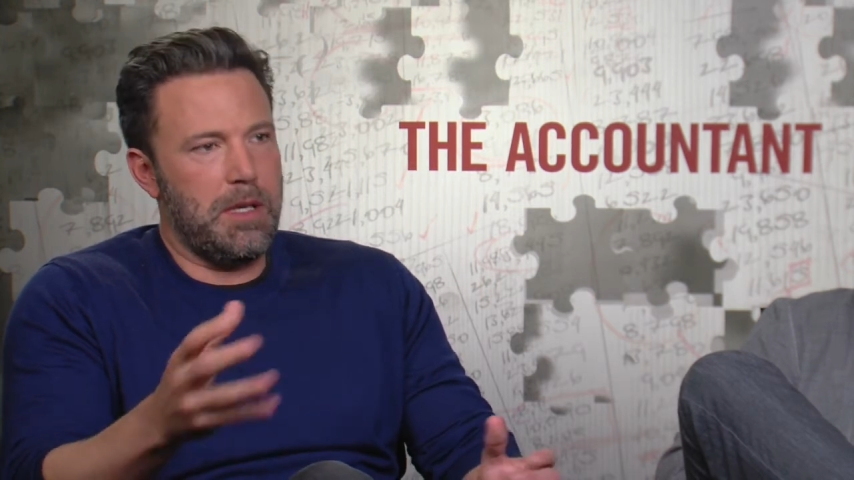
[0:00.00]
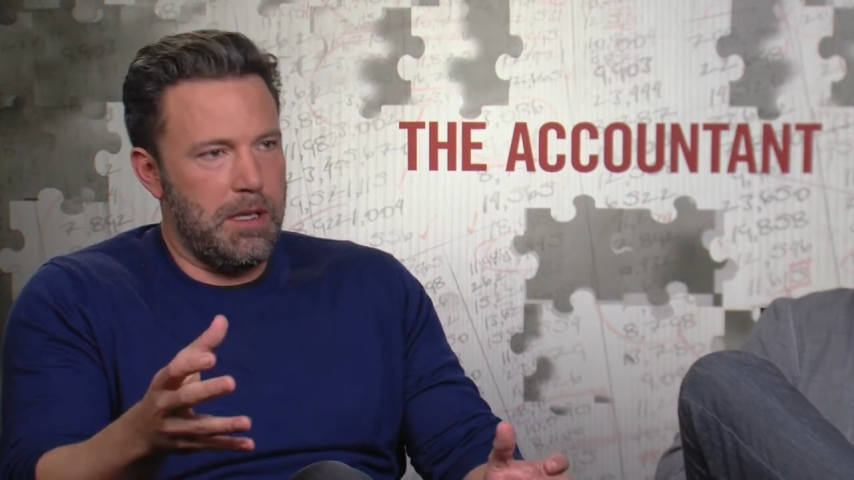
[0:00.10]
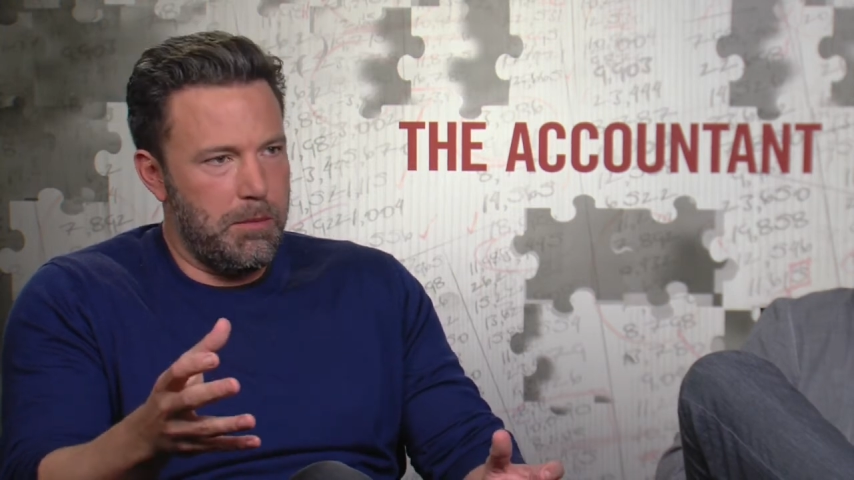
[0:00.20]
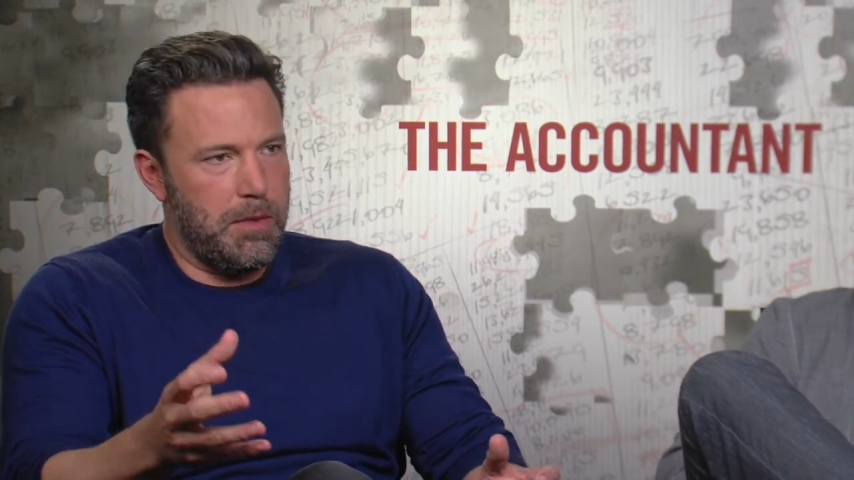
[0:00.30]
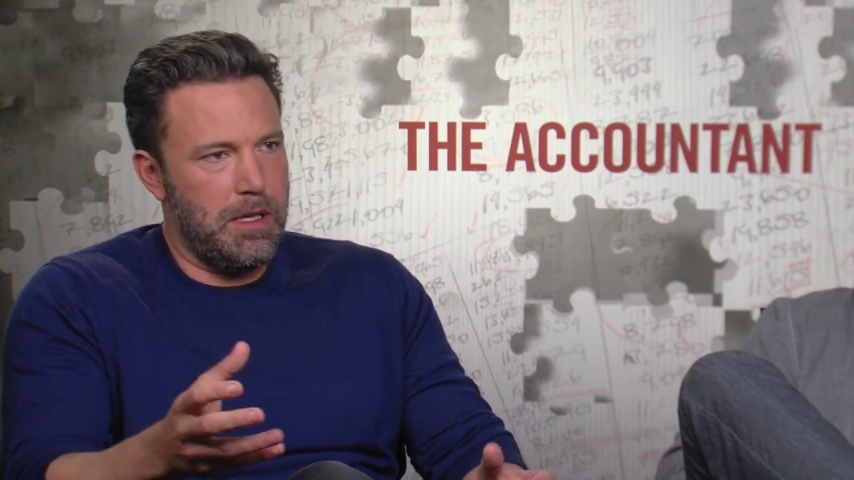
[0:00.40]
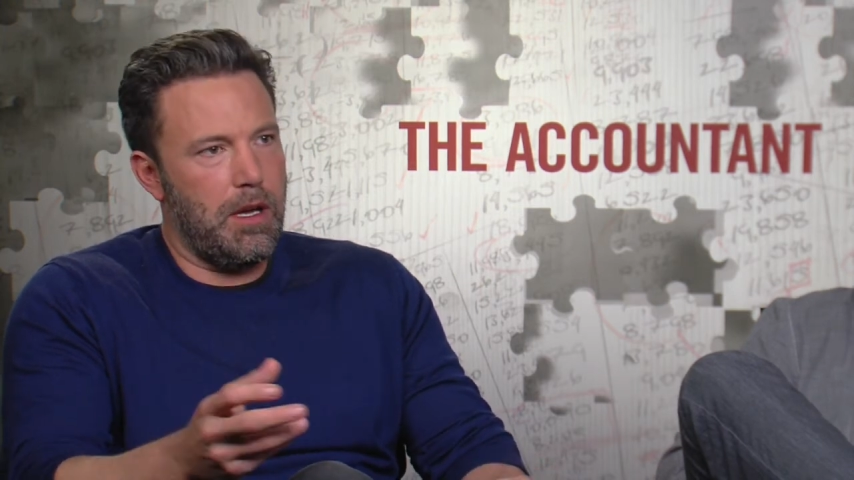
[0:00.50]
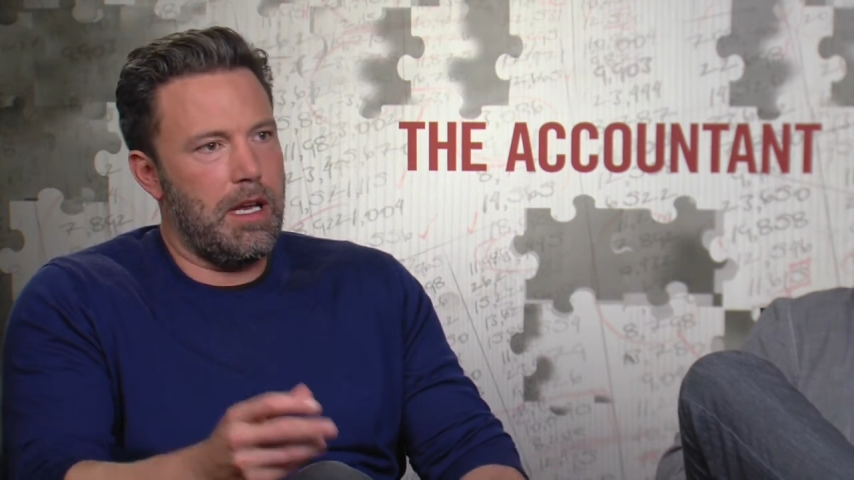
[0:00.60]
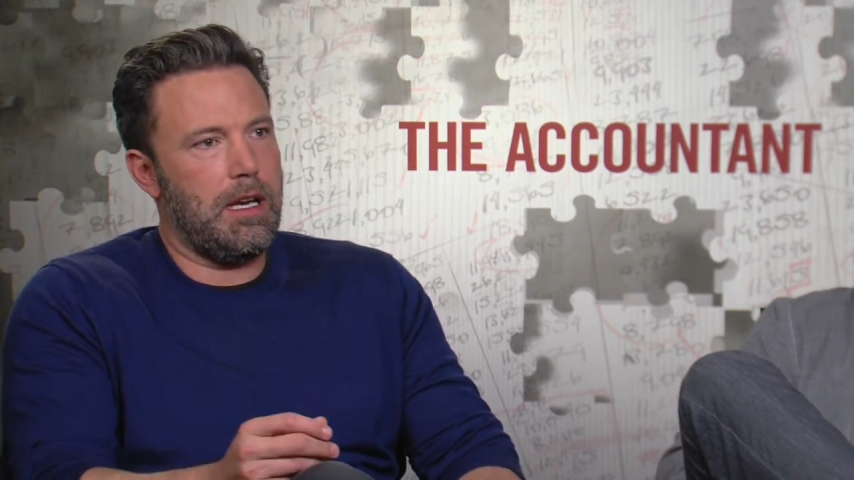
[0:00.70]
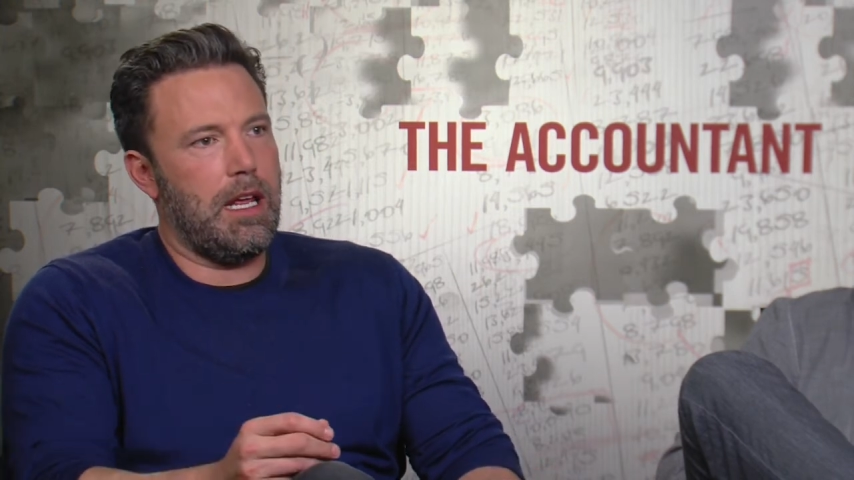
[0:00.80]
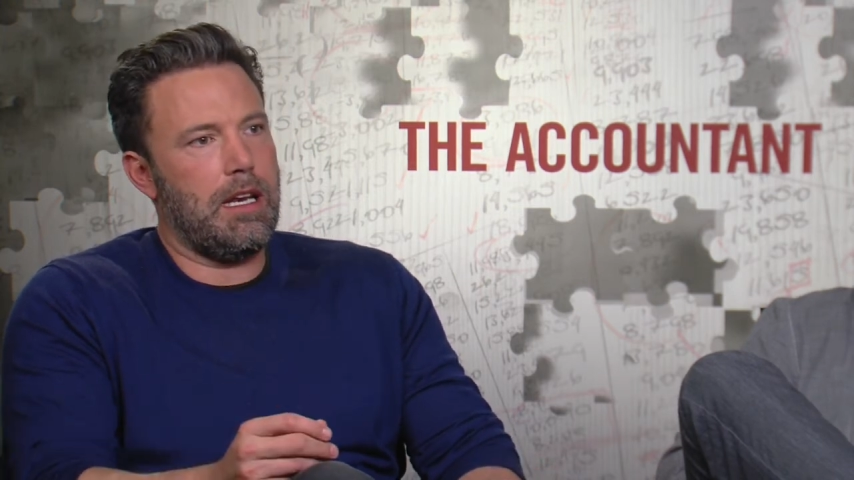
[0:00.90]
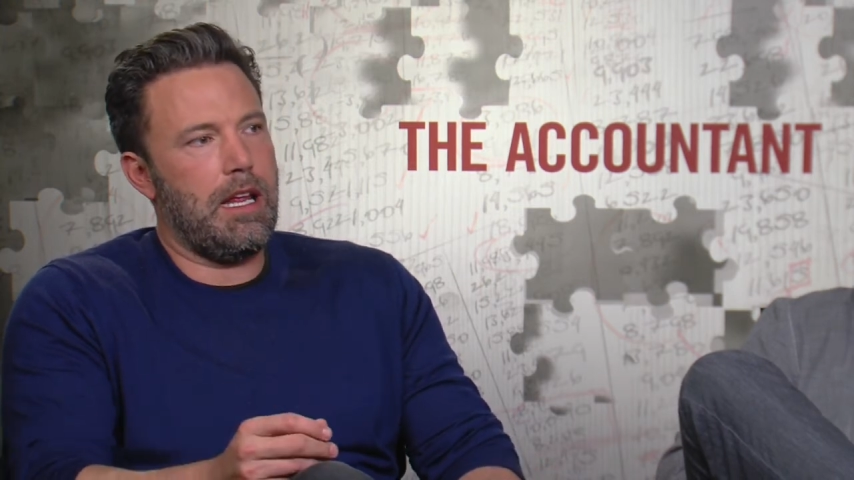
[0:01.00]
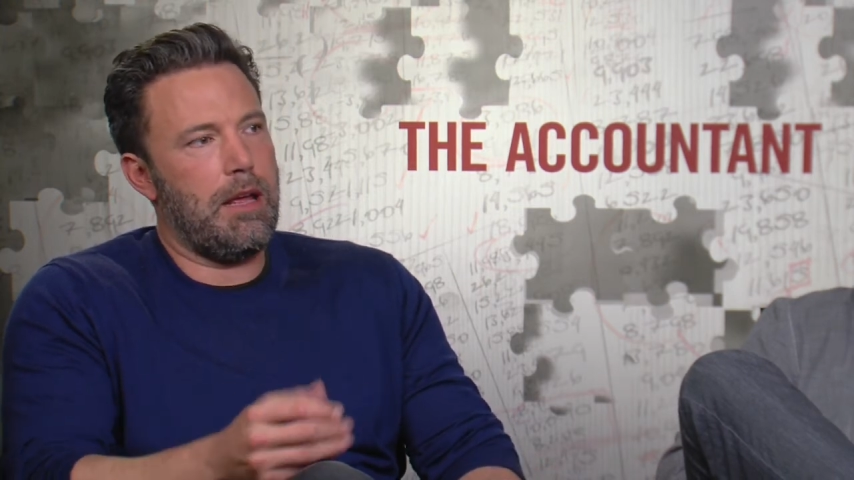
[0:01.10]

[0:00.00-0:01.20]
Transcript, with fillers: We we know, and it, and it